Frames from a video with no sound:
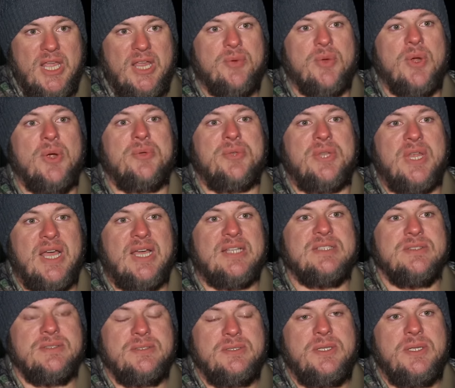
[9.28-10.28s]
He wrote that,
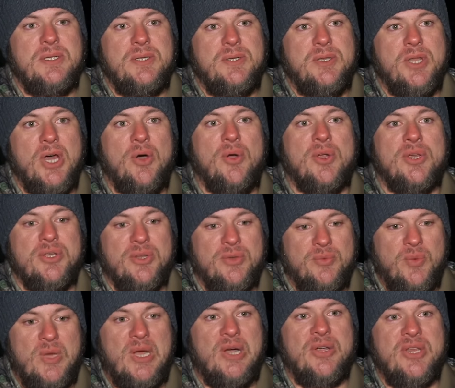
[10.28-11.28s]
knowing good and
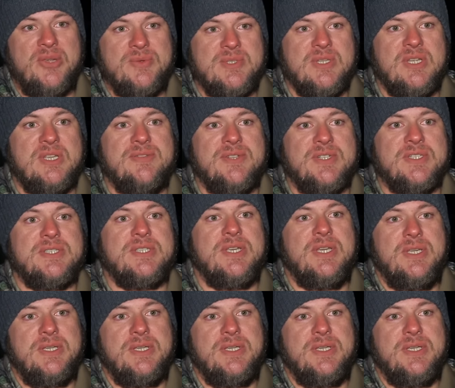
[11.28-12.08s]
well he was leaving us.